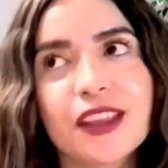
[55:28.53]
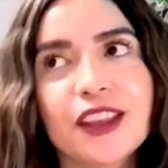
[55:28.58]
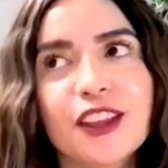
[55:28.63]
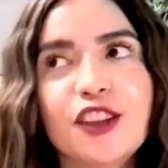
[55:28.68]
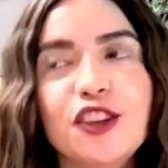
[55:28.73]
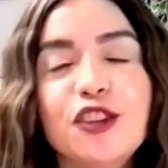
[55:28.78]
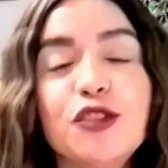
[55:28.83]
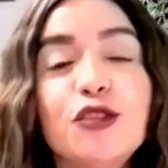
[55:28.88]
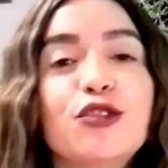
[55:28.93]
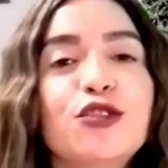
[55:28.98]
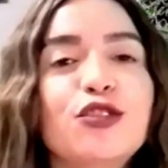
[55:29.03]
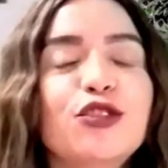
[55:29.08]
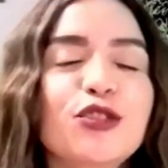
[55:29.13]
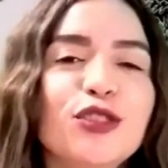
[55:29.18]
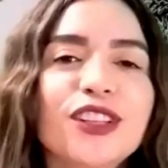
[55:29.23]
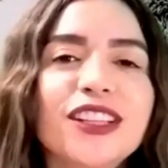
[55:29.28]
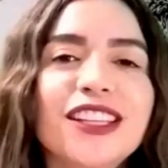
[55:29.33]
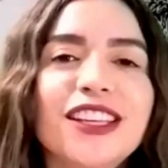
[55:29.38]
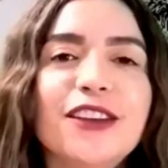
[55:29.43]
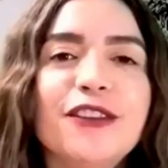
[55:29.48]
you
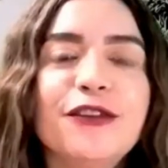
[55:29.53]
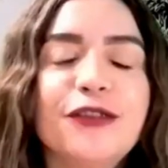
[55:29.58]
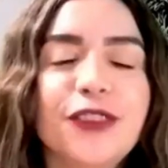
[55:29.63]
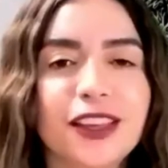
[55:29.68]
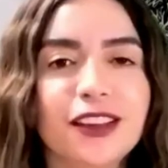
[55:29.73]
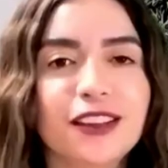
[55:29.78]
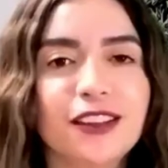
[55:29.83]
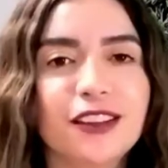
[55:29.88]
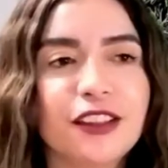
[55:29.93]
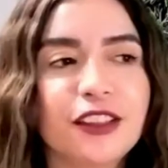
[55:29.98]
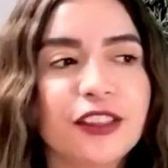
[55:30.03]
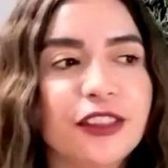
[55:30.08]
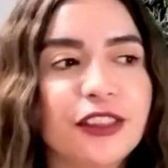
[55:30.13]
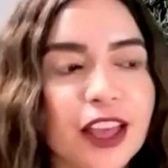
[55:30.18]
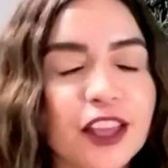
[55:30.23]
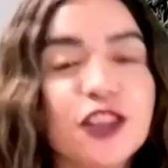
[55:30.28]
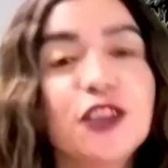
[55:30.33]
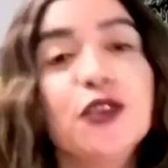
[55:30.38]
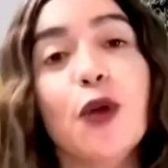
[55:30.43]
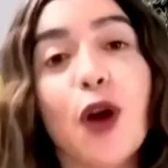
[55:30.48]
truly feel
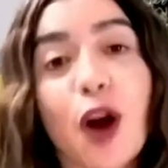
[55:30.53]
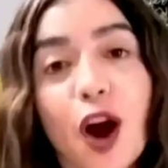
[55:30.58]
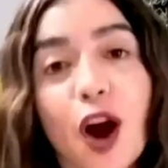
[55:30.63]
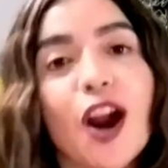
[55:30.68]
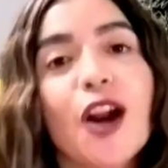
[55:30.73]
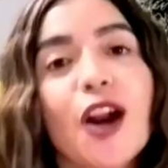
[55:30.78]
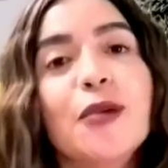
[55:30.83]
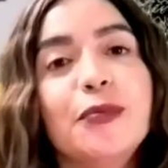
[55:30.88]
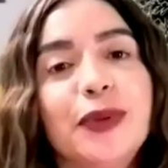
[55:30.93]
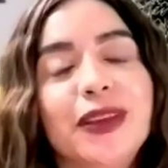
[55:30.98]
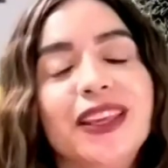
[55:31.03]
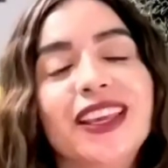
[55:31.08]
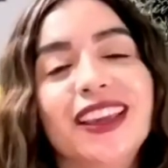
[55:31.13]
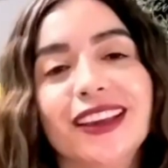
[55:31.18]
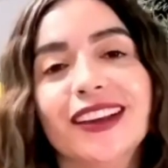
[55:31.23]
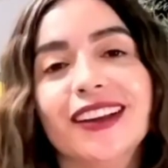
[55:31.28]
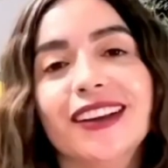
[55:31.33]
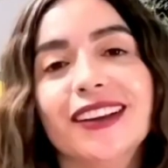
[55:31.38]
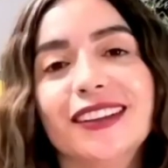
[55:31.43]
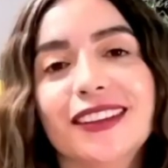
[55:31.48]
that you are
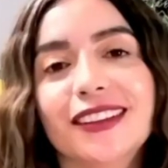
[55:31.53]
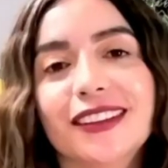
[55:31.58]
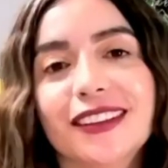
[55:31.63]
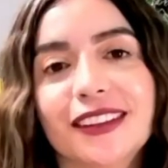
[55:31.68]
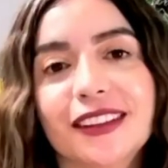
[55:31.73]
being